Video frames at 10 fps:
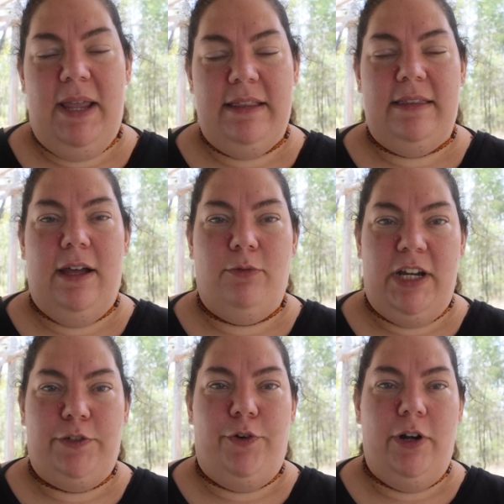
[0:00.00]
mean that they'll
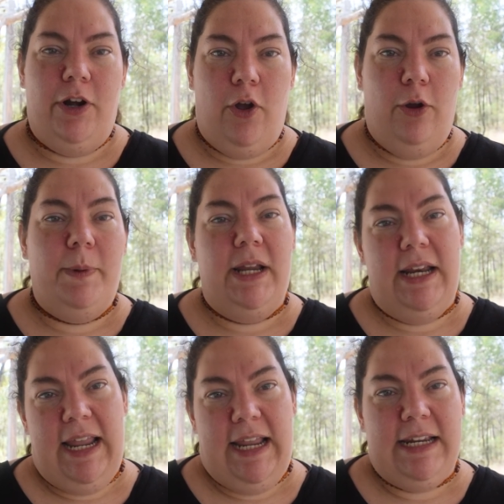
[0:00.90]
reach for it and open it
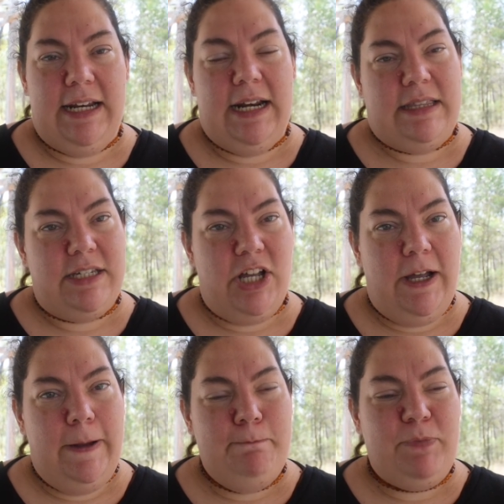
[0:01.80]
and eat it another
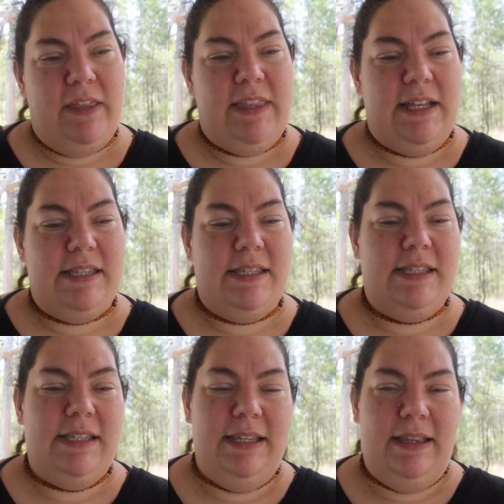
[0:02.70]
time.
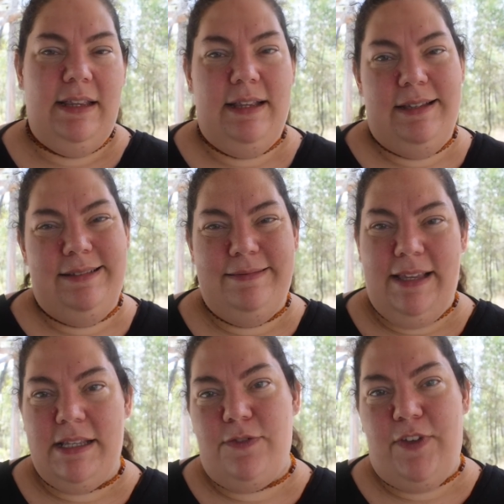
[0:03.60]
That's
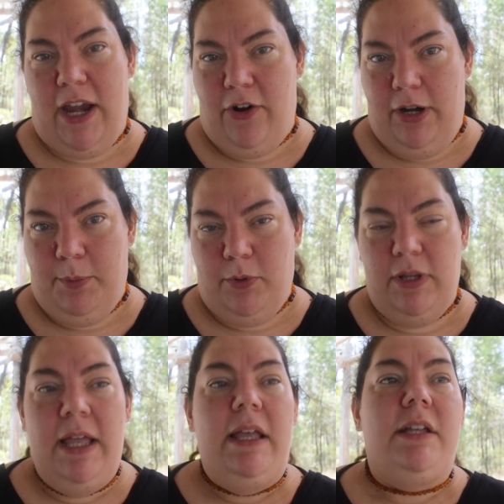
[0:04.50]
it's
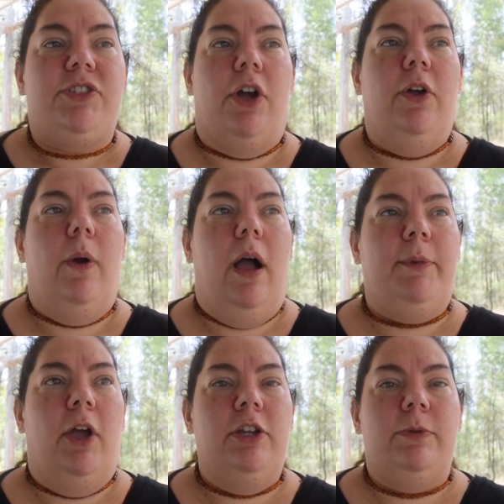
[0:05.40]
variable. So
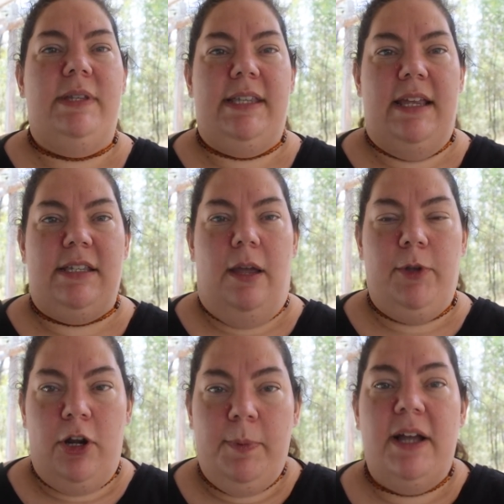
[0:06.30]
I'm going to assess, I'm
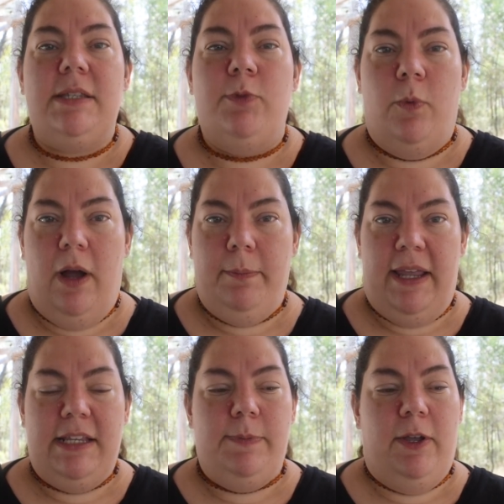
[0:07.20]
going to buy some more white
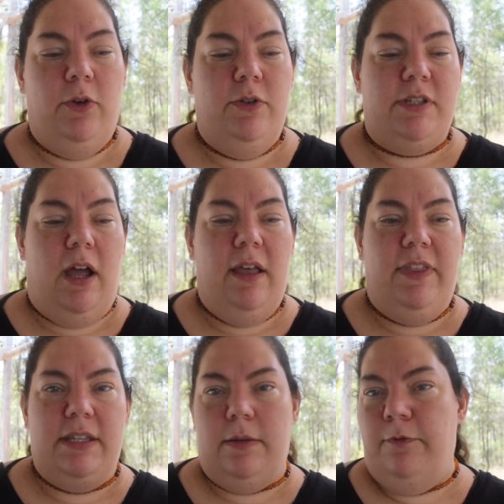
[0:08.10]
beans because
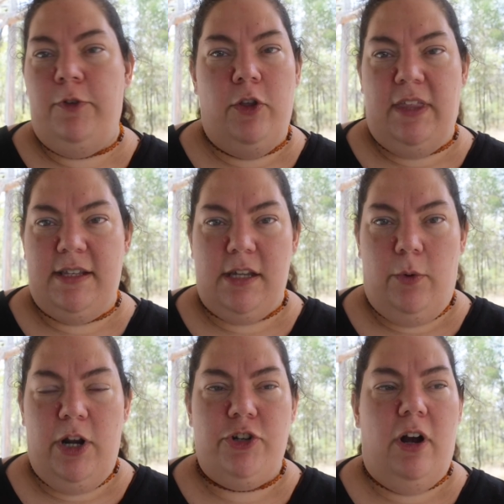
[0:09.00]
there's a few things that
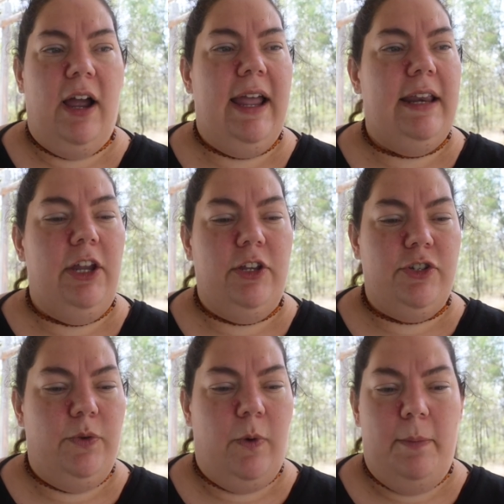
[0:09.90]
I want to try and you can
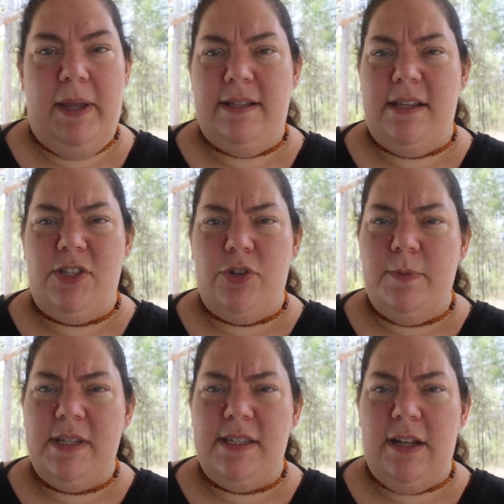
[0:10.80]
do white beans in
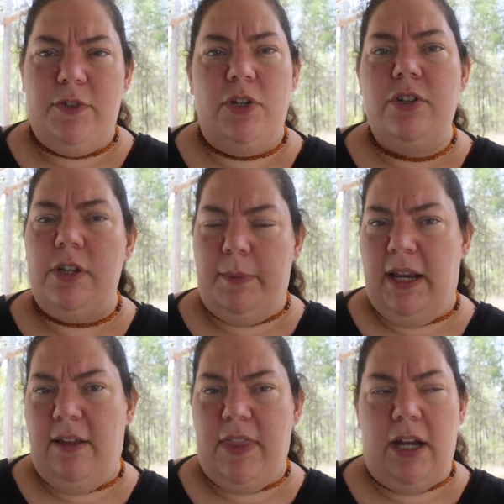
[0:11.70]
soups and stuff too. So I'm
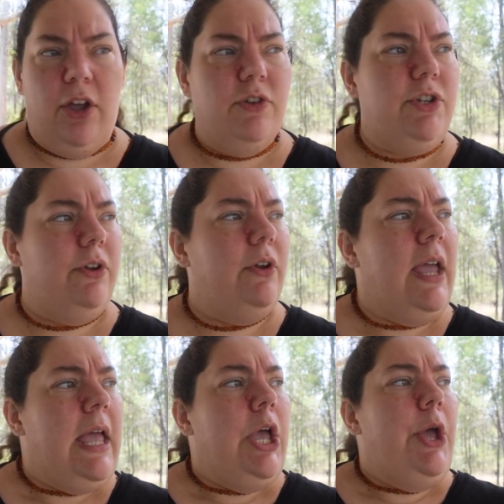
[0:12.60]
going to give that a go too.
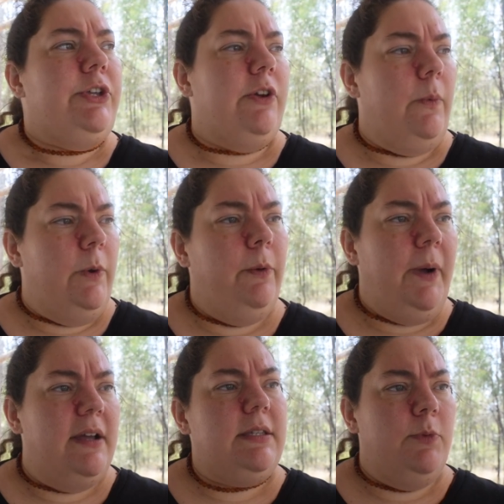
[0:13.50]
So I will
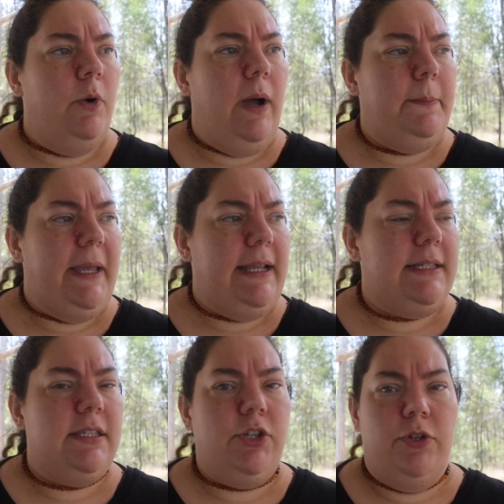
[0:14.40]
buy some more white
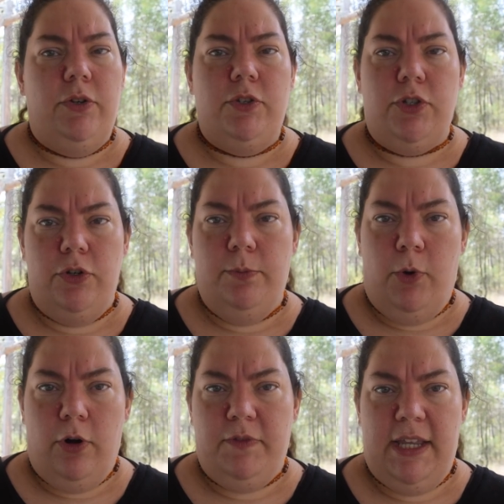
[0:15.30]
beans to do
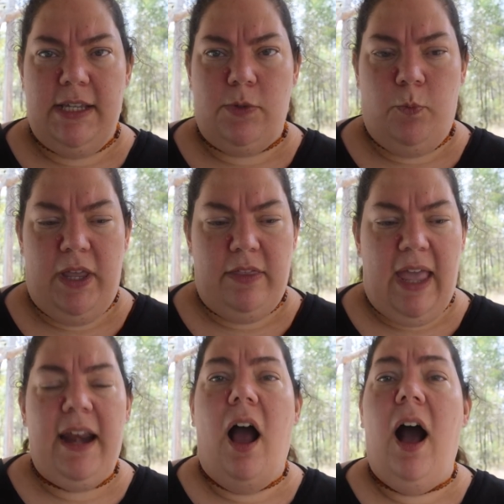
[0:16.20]
more of these with.
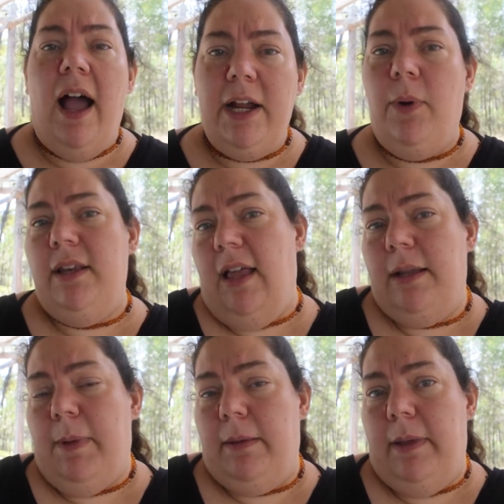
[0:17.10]
And I quite
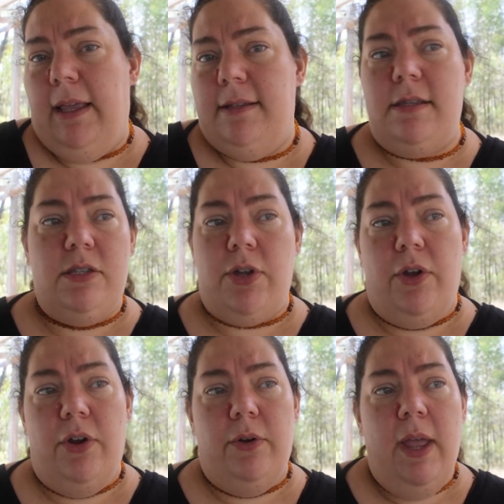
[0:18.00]
like baked beans.
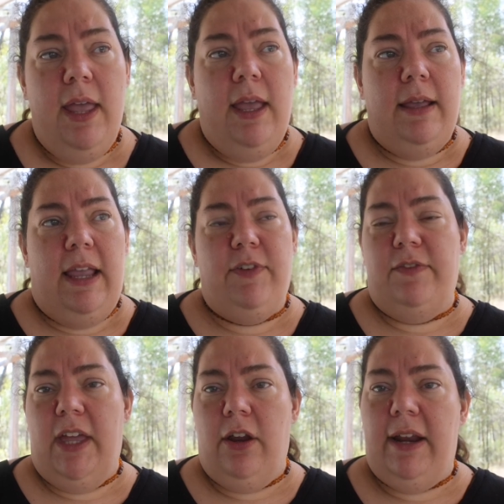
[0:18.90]
So even
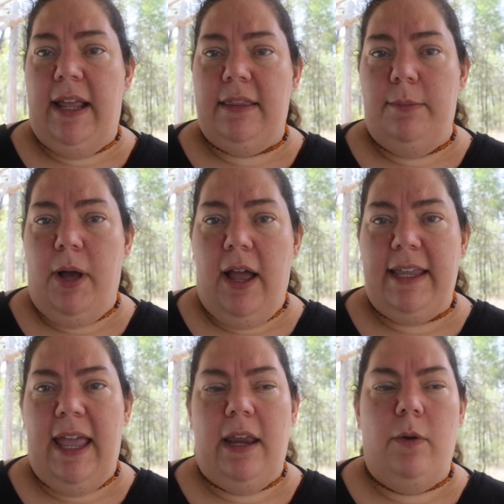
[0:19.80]
if they don't eat them, I
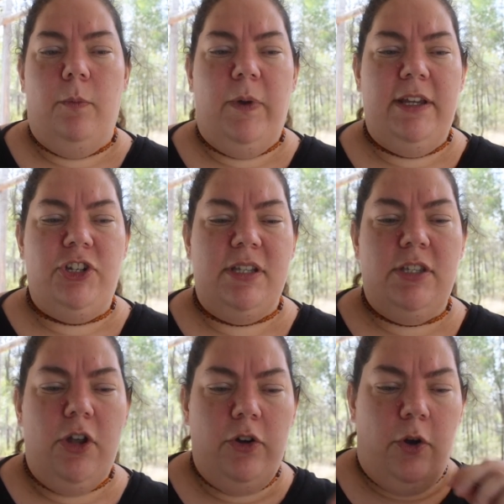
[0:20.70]
can. We
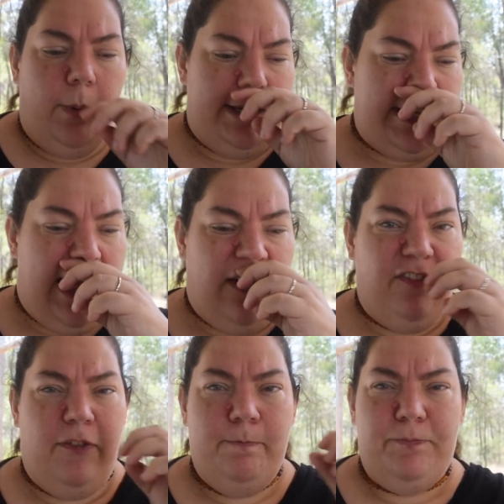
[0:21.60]
just don't always
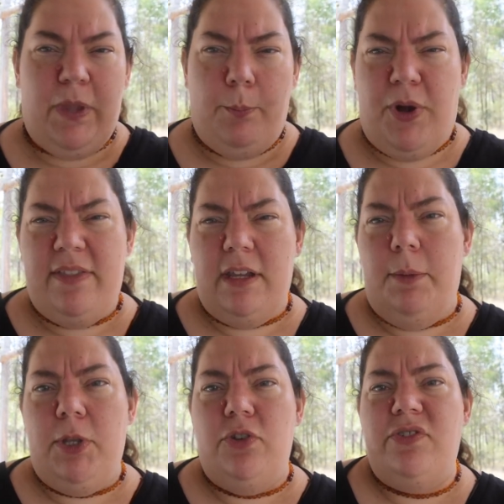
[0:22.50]
have bread that
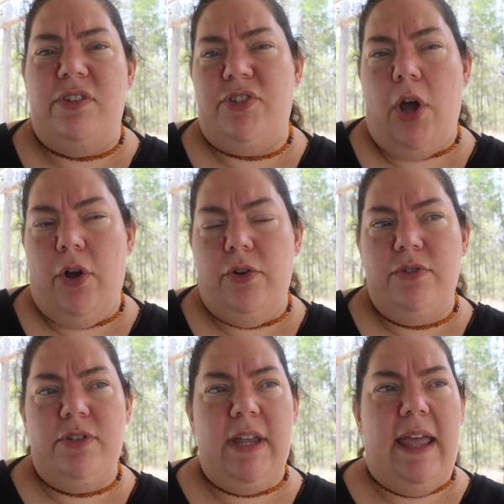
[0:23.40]
can be used as
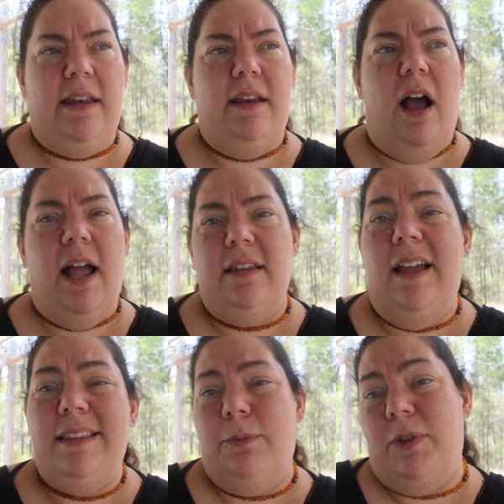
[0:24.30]
toast and I
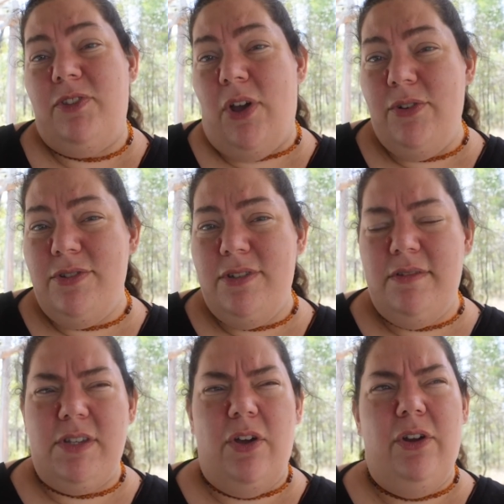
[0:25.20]
like them with
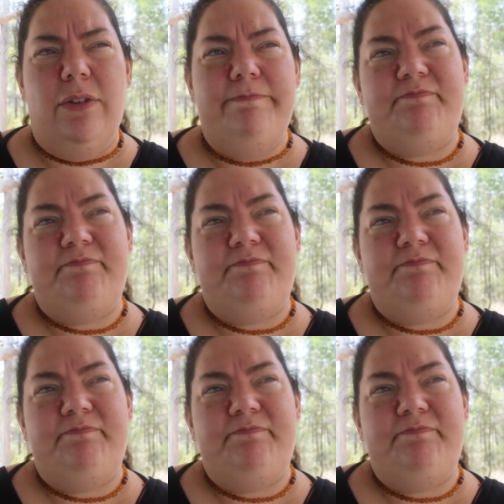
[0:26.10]
toast. So